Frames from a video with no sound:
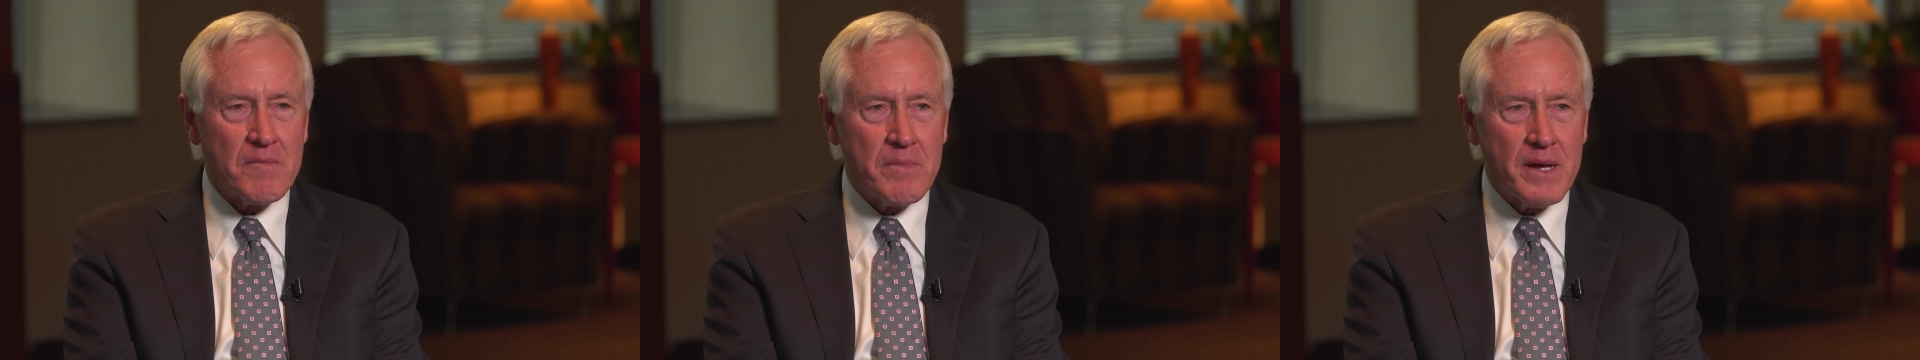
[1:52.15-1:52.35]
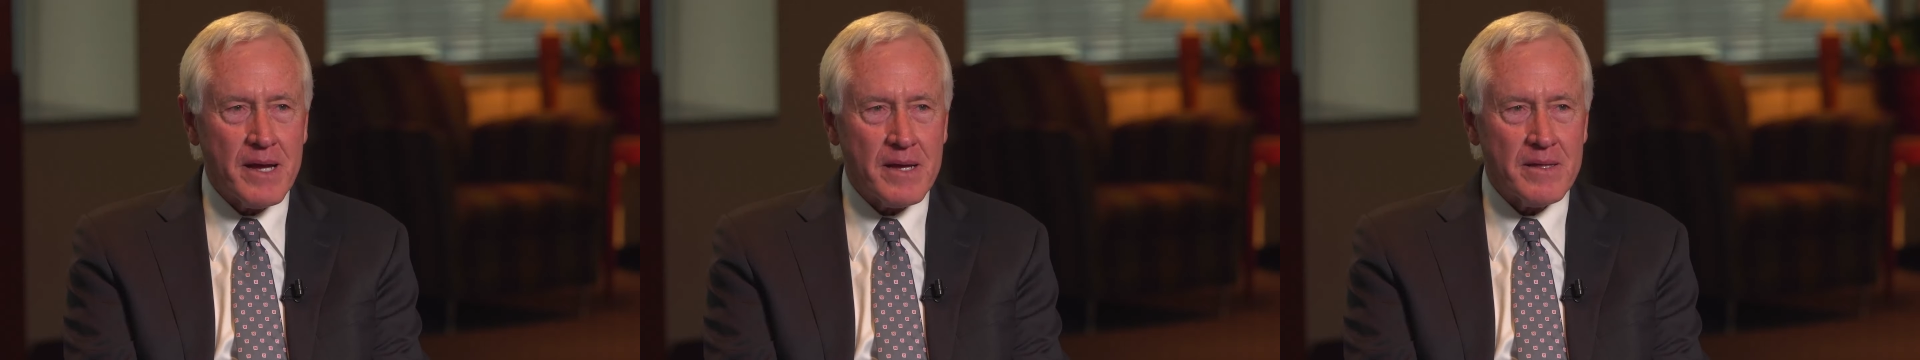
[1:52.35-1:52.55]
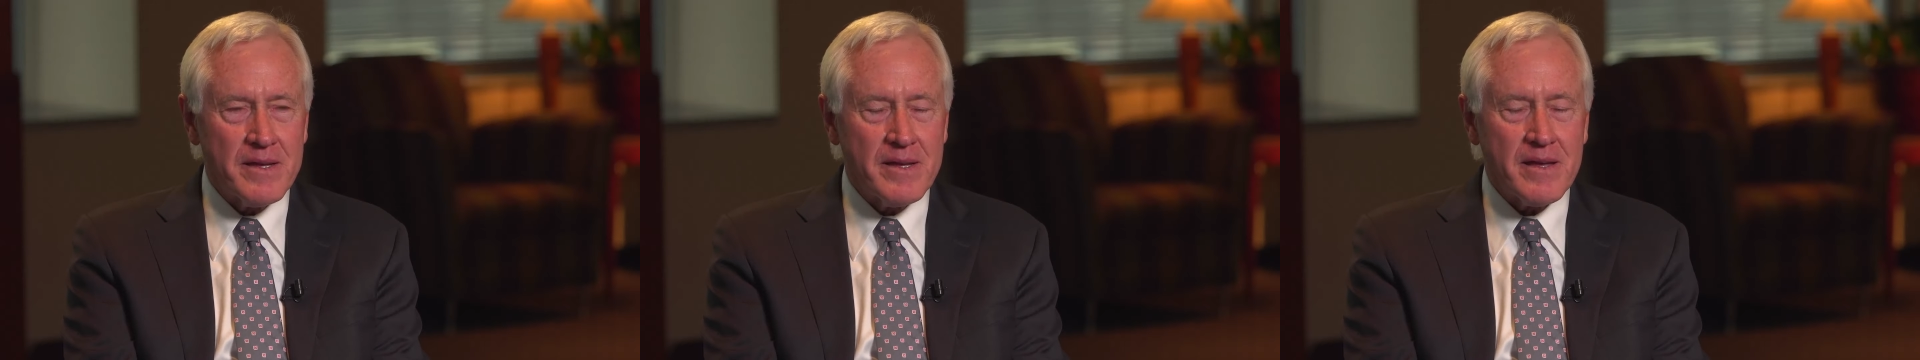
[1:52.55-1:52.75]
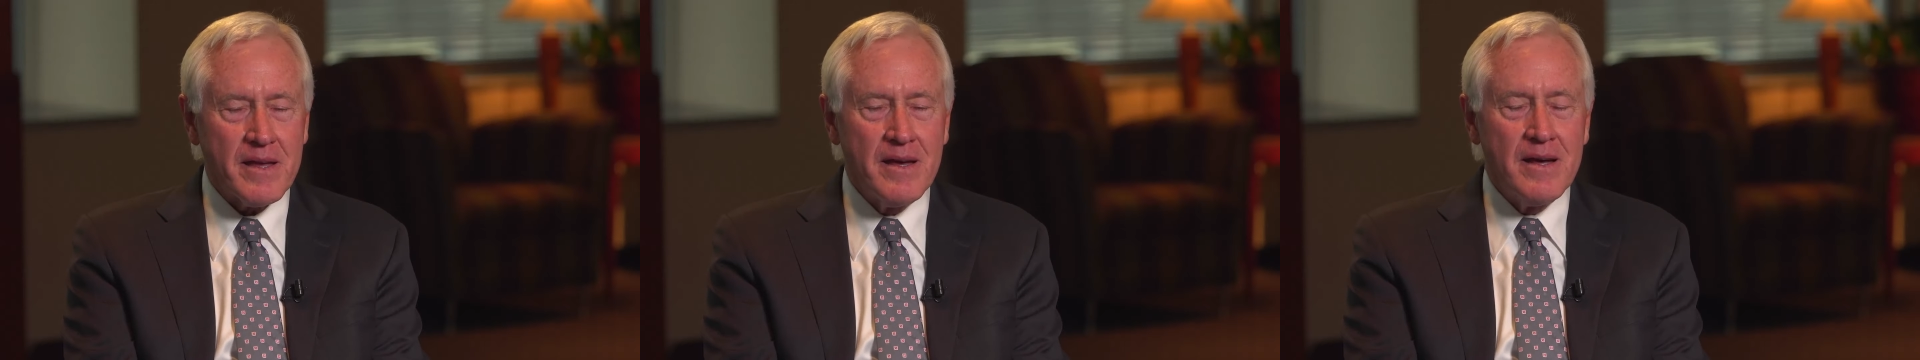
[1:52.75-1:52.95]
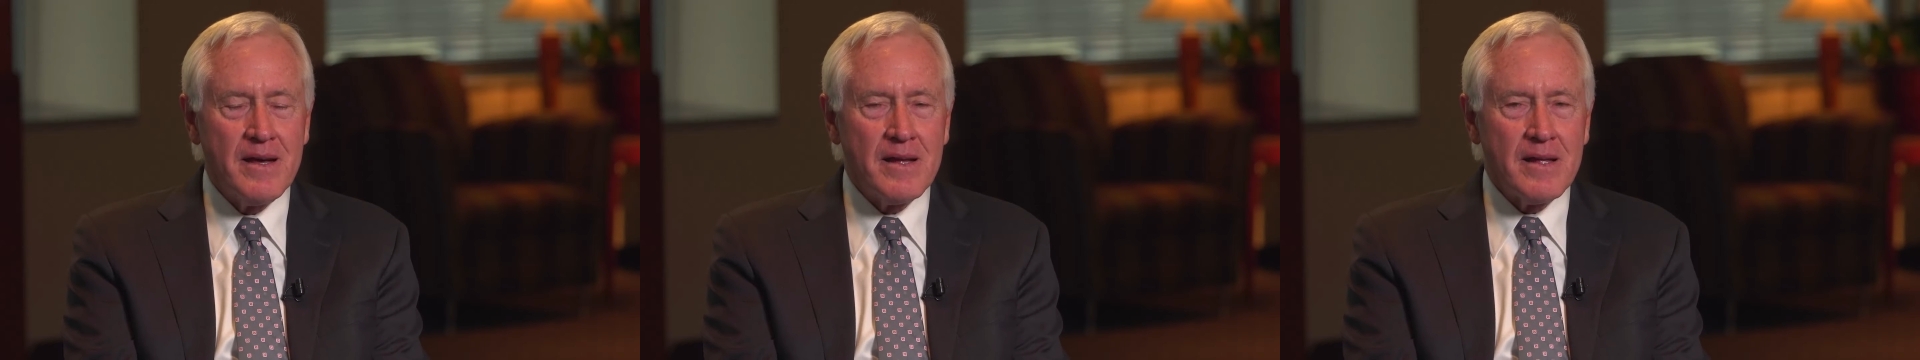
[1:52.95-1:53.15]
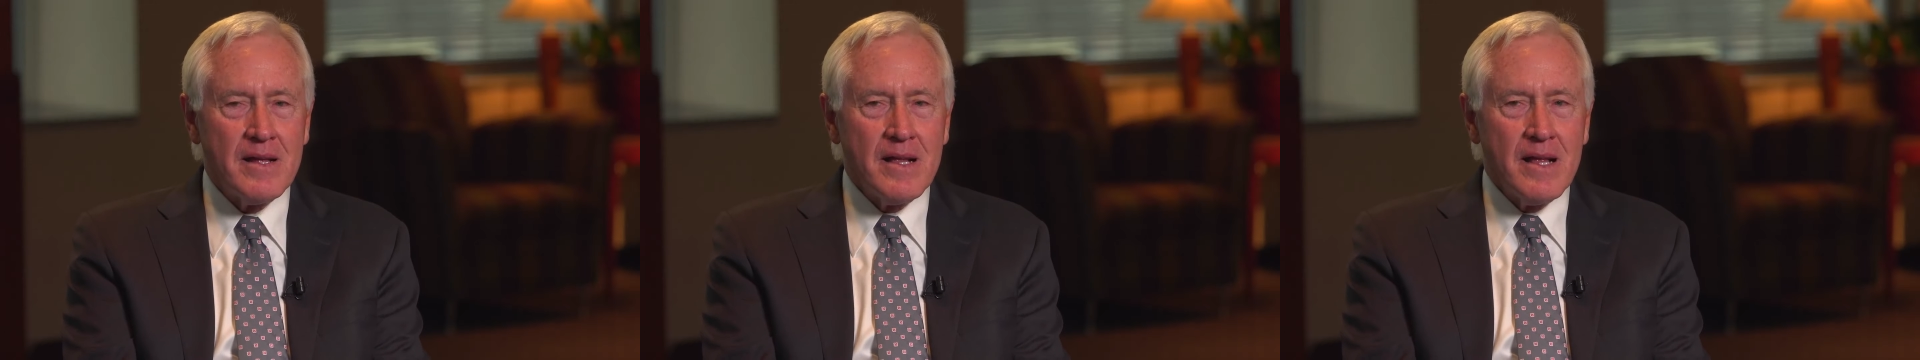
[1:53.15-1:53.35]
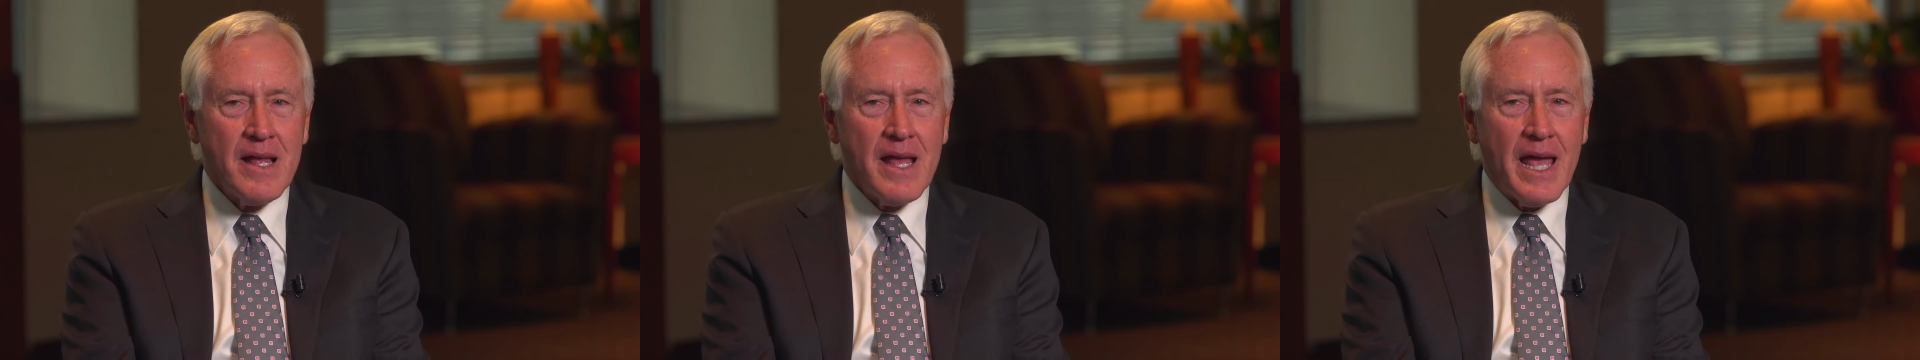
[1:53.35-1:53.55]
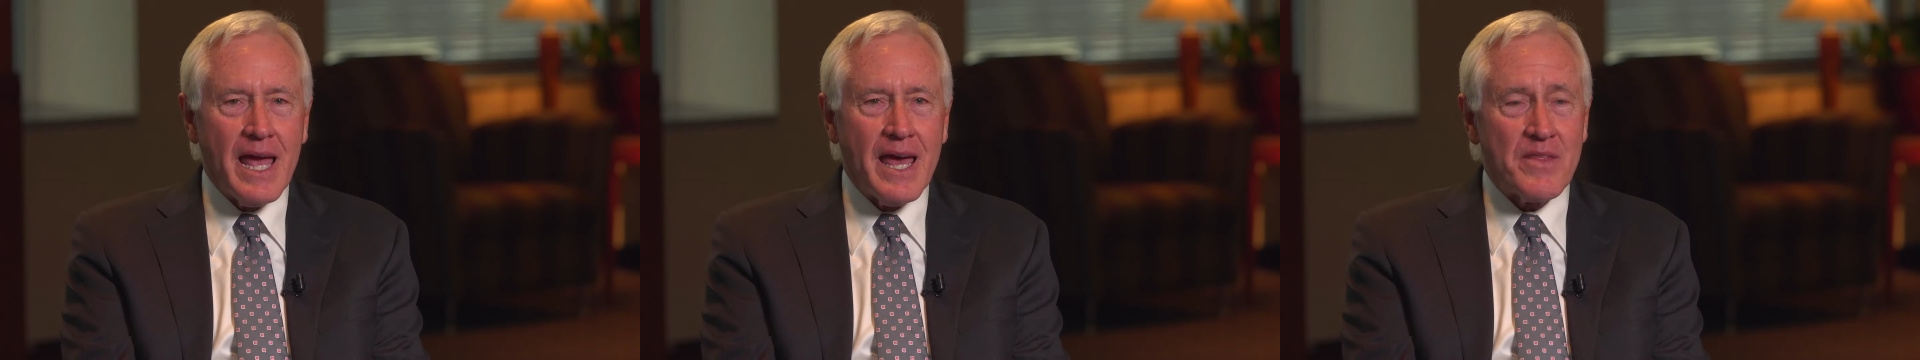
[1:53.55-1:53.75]
Bagley.
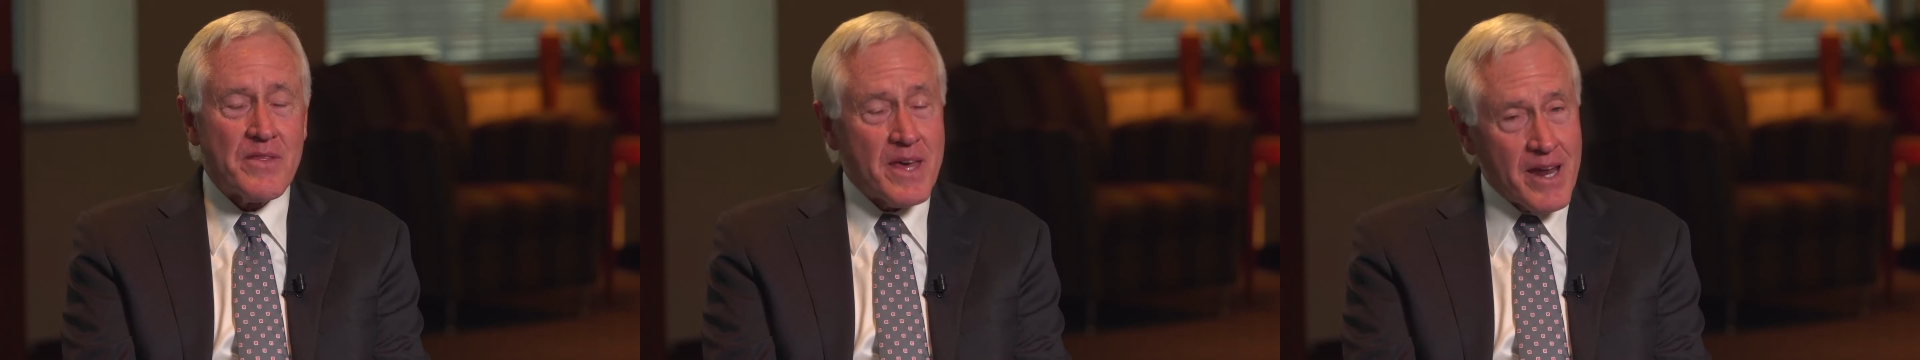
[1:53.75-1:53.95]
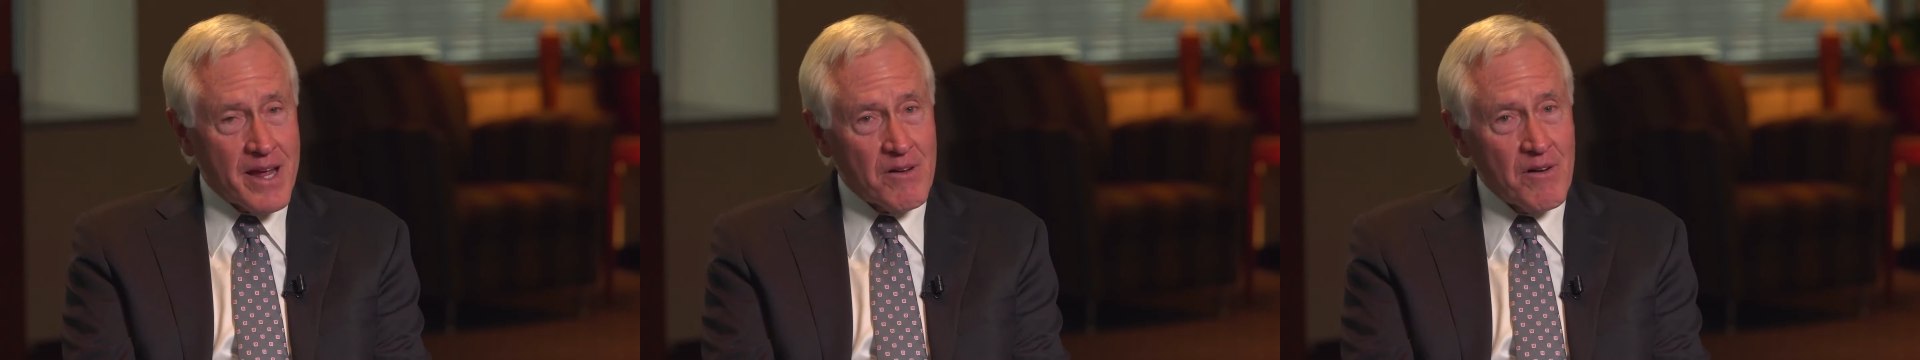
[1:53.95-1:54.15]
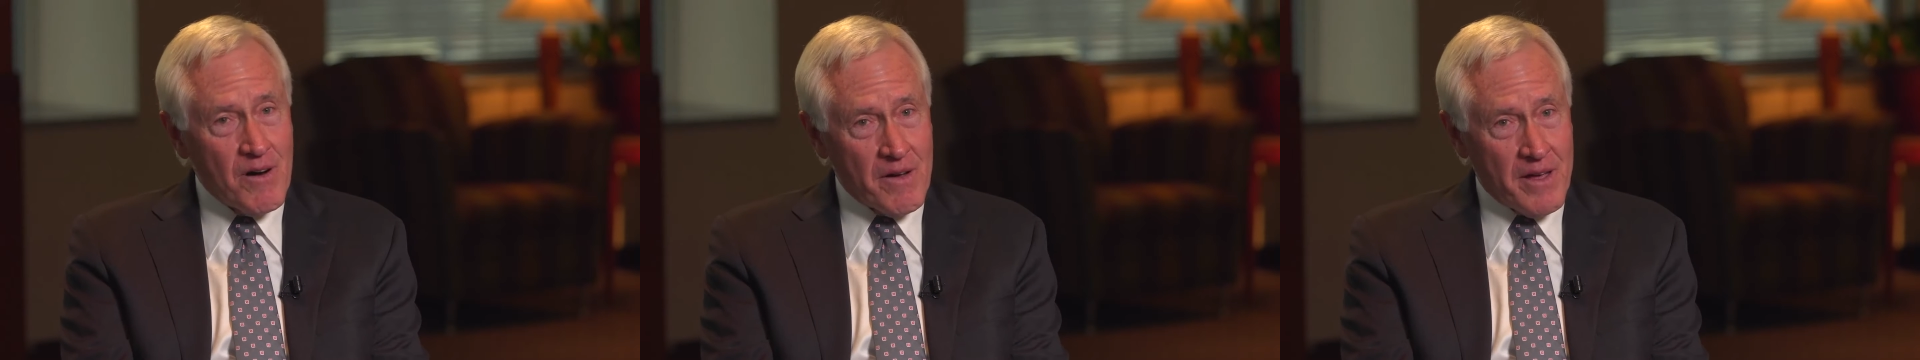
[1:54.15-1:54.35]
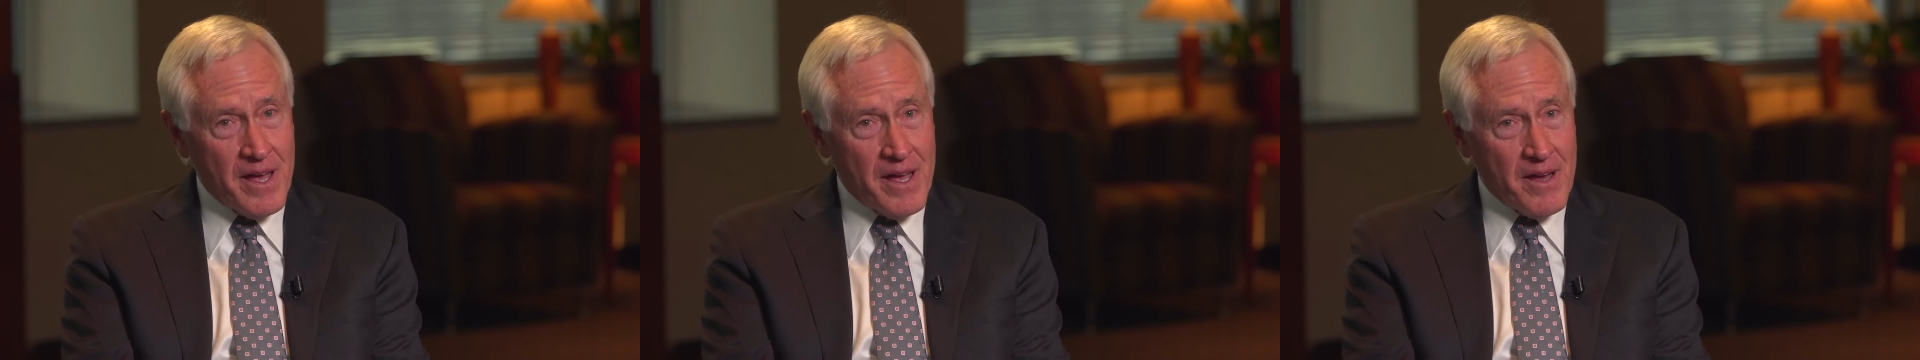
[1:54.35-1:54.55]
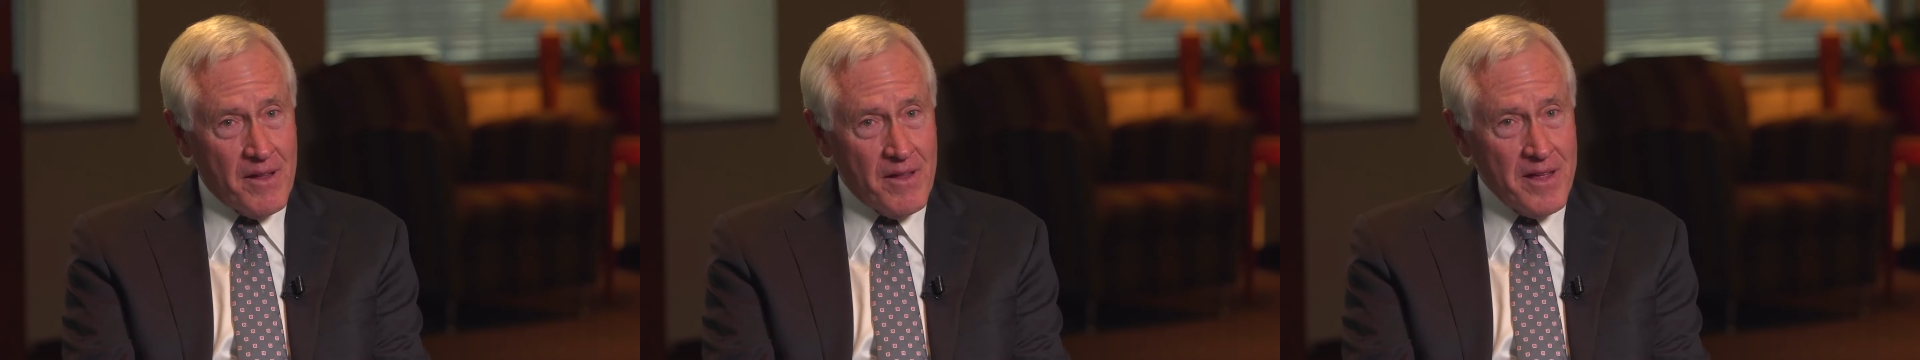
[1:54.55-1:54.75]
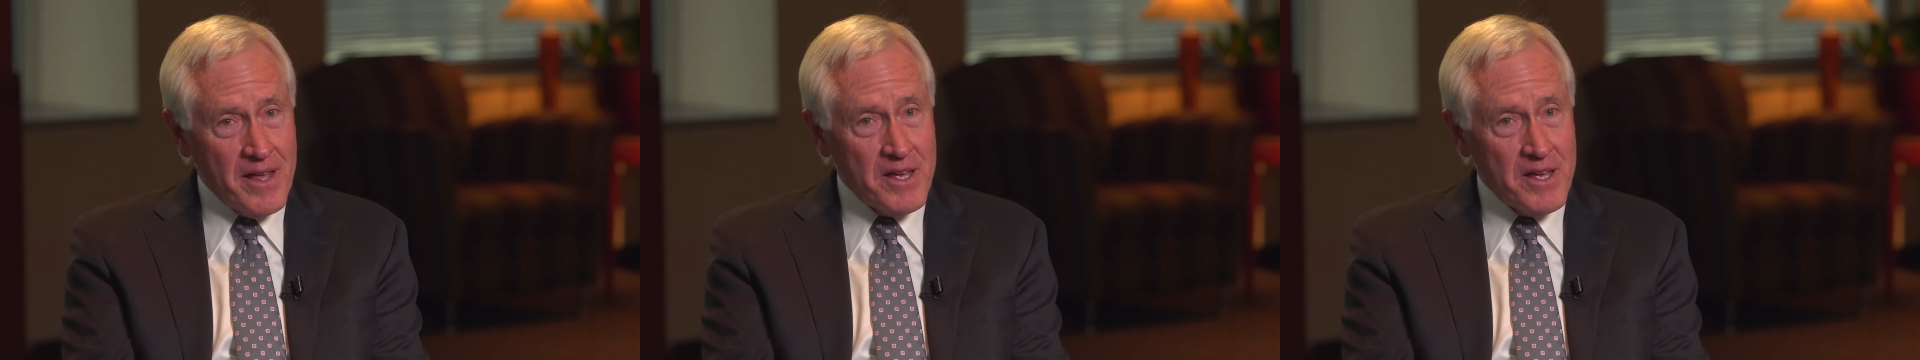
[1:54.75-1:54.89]
And then I called Gail,